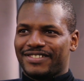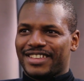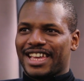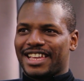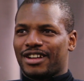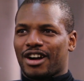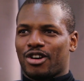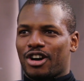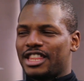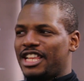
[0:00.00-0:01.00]
Yeah,
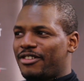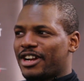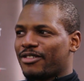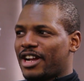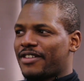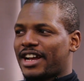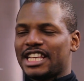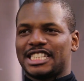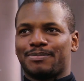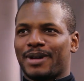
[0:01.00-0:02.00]
I've got a lyric you,"
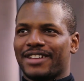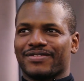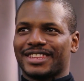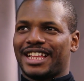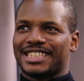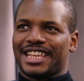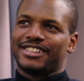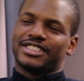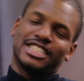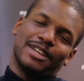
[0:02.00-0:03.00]
and he spat. I was
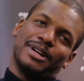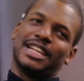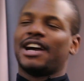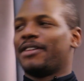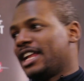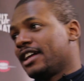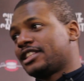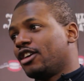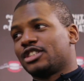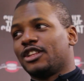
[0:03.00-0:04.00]
like, yo, shit, man, now. And I
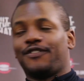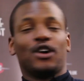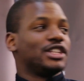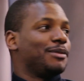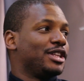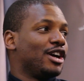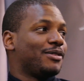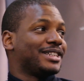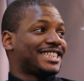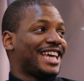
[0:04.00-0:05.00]
looked to the phone to You
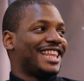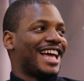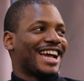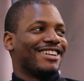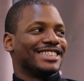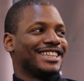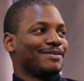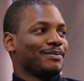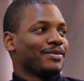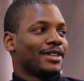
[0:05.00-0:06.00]
know, one's there. Like, Did you
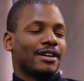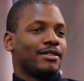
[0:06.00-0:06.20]
notice him?